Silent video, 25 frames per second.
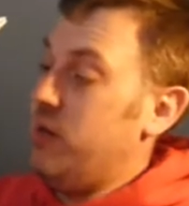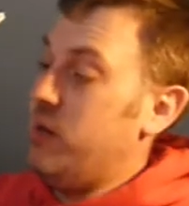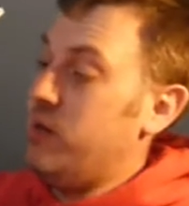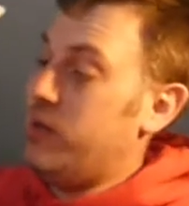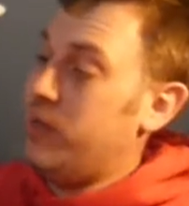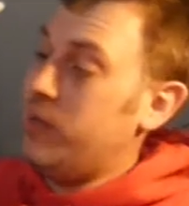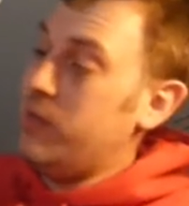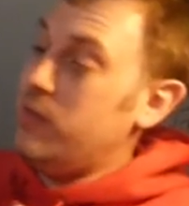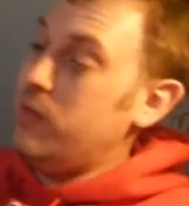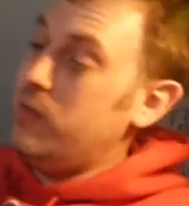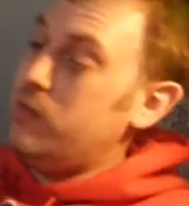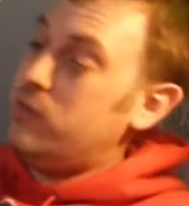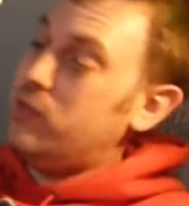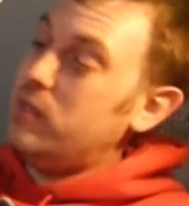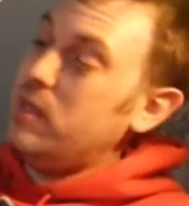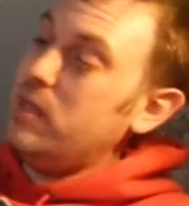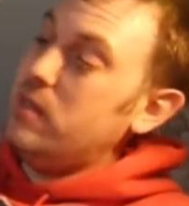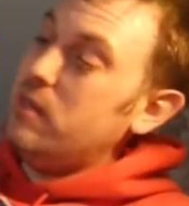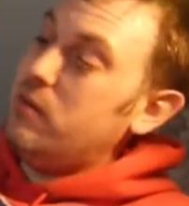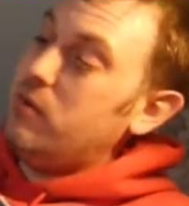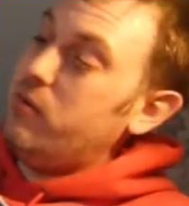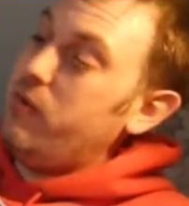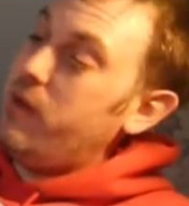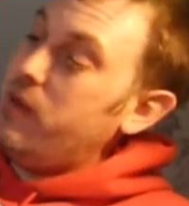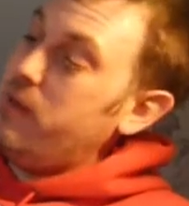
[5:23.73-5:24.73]
Look, and you see
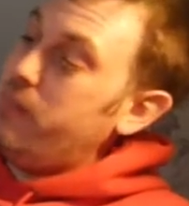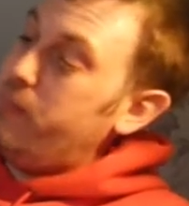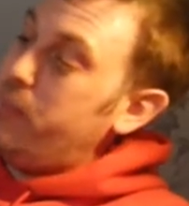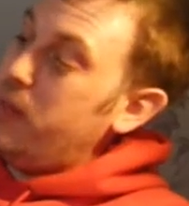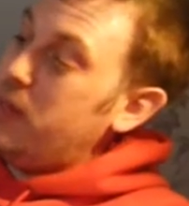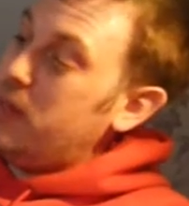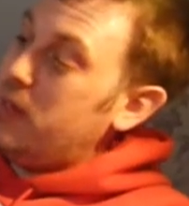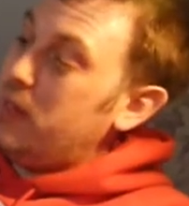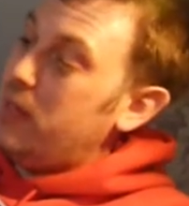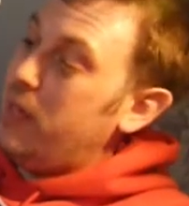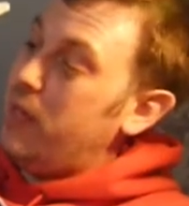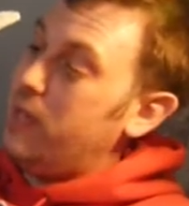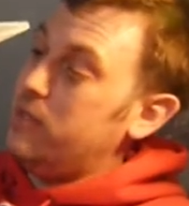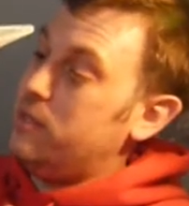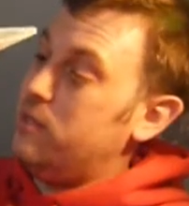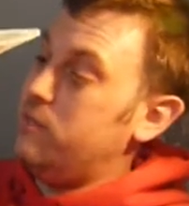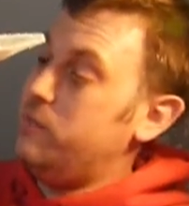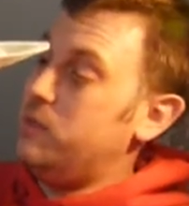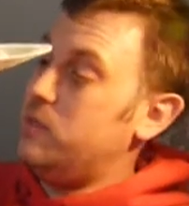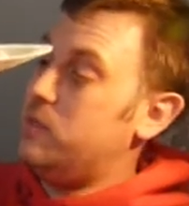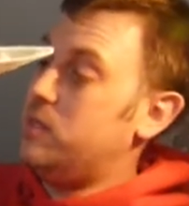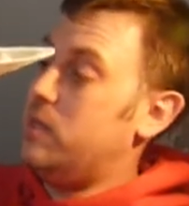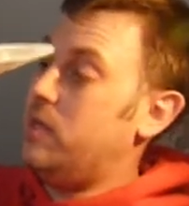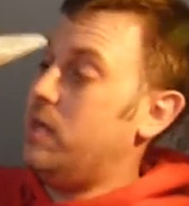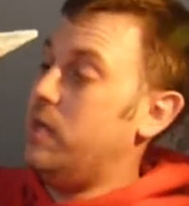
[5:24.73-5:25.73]
the great big
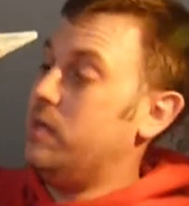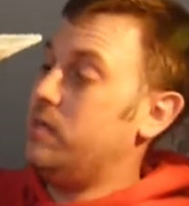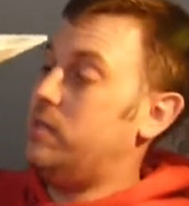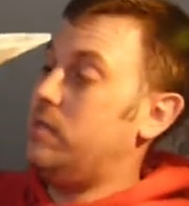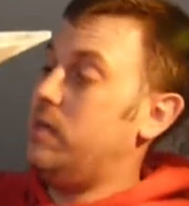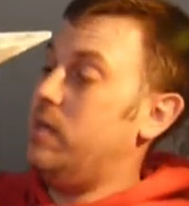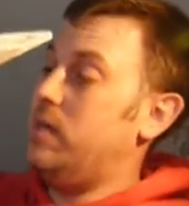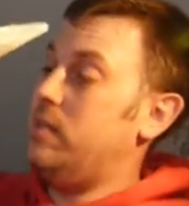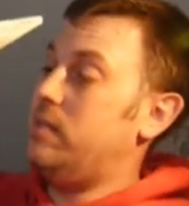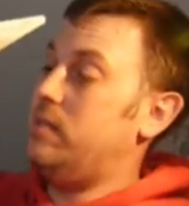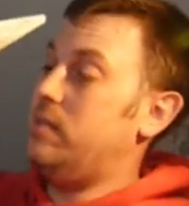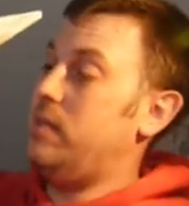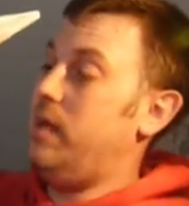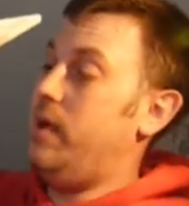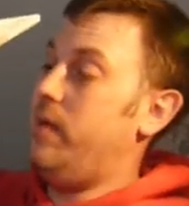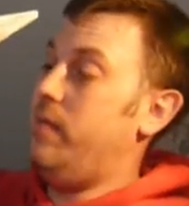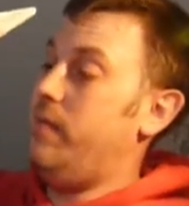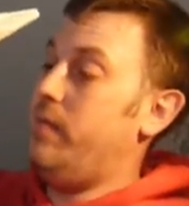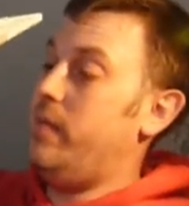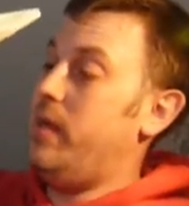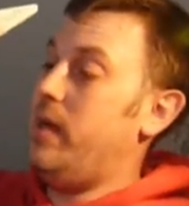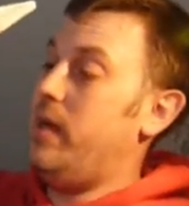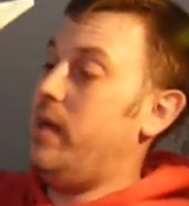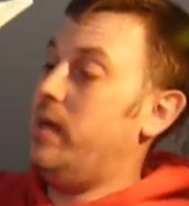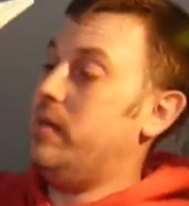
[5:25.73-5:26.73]
chasmus gussets
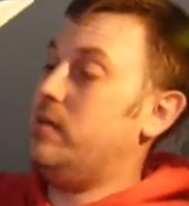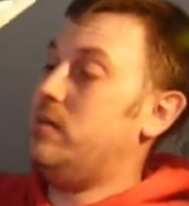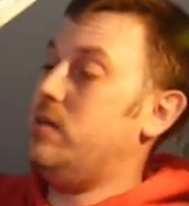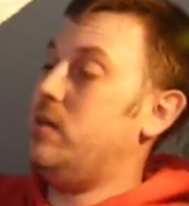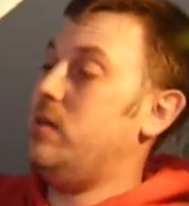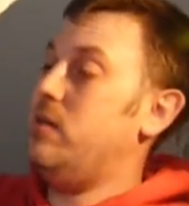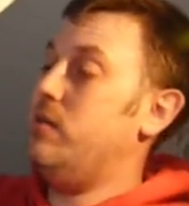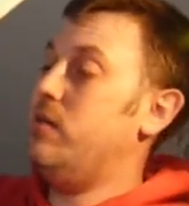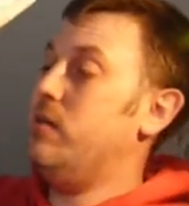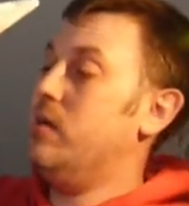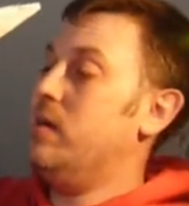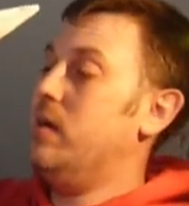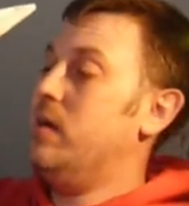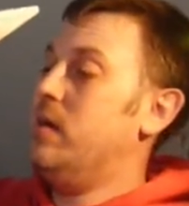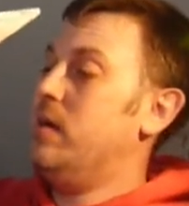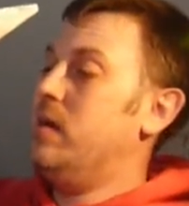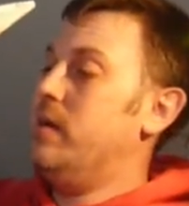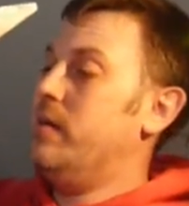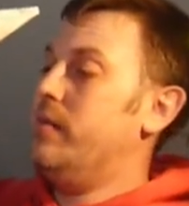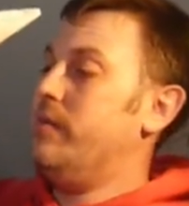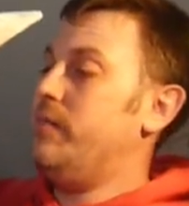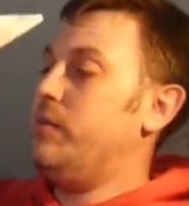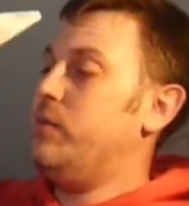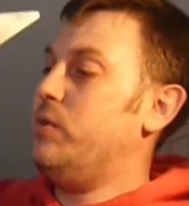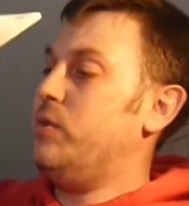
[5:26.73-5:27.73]
down there, so you've
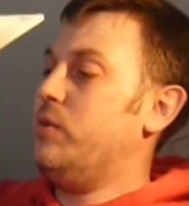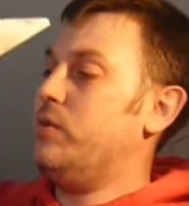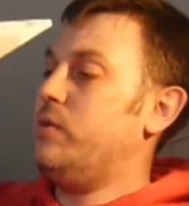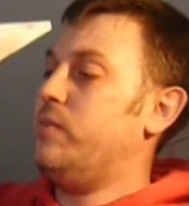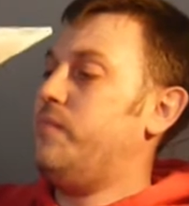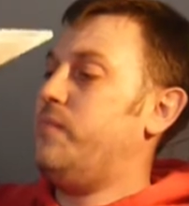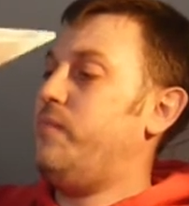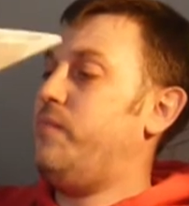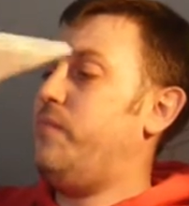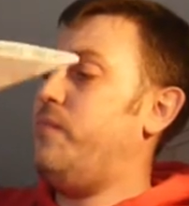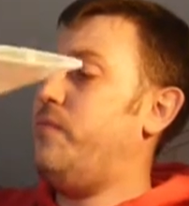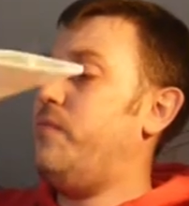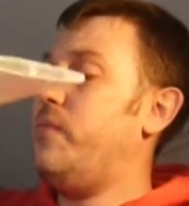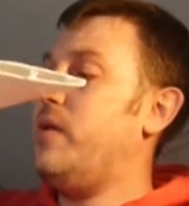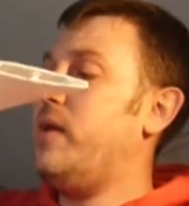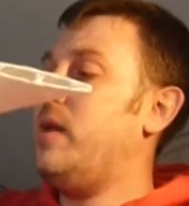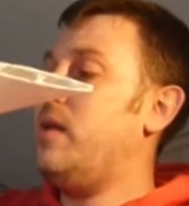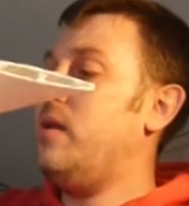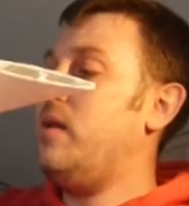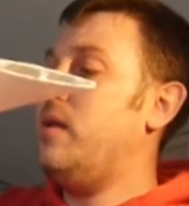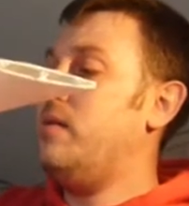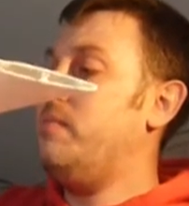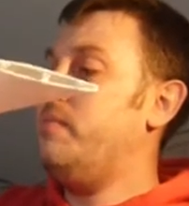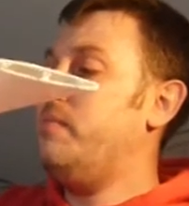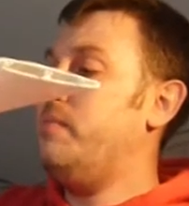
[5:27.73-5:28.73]
got to
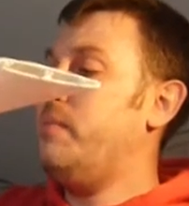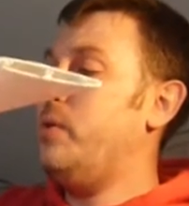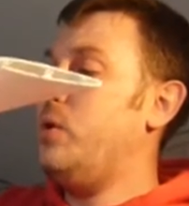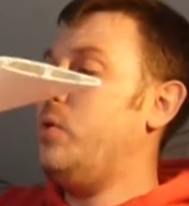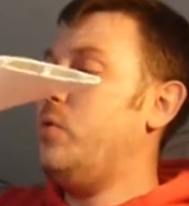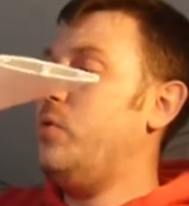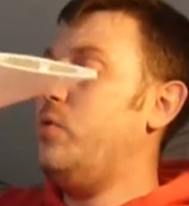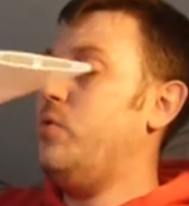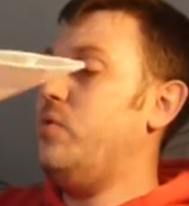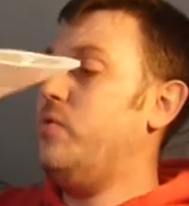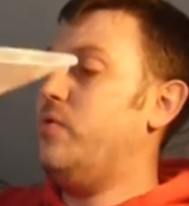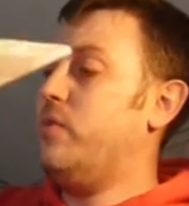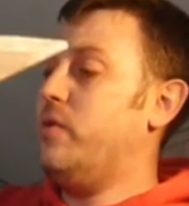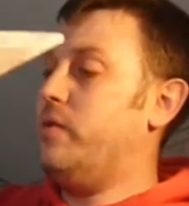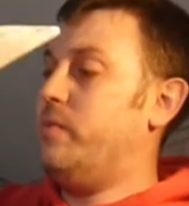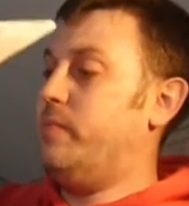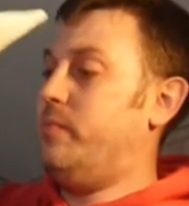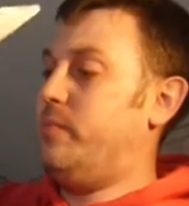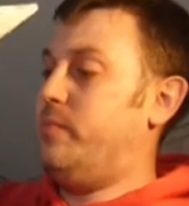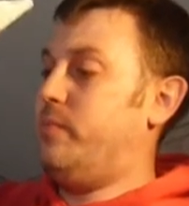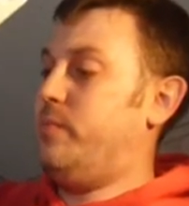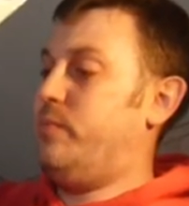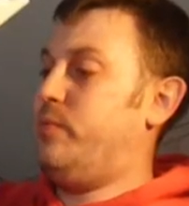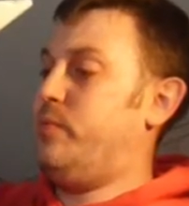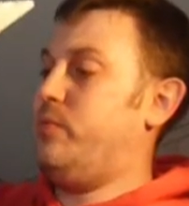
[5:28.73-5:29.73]
fiddle and move and
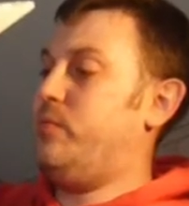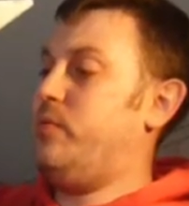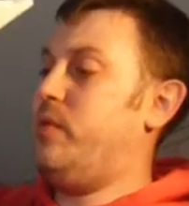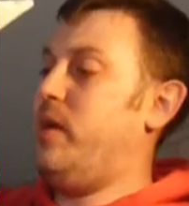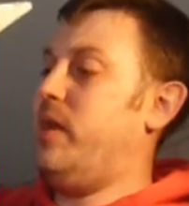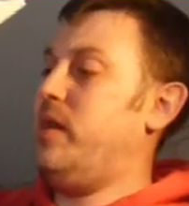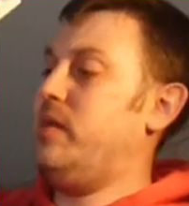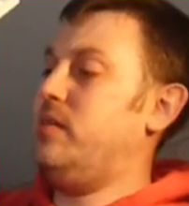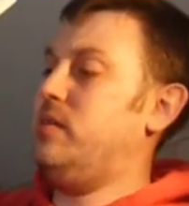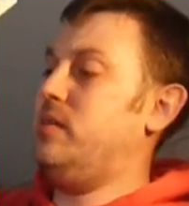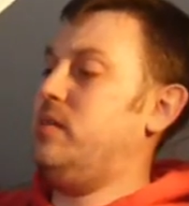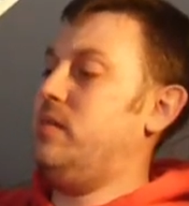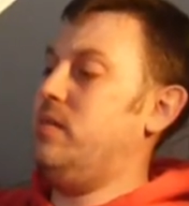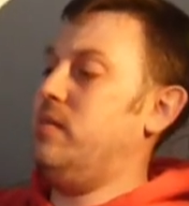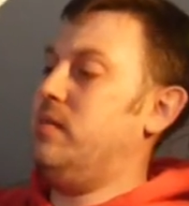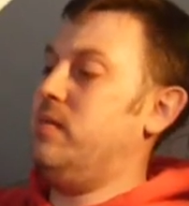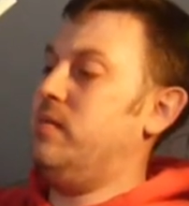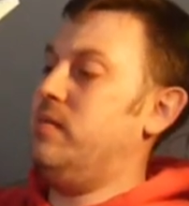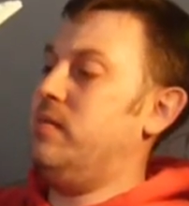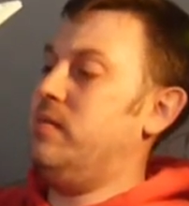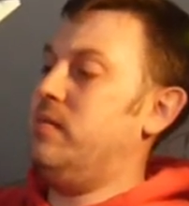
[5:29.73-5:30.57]
press, and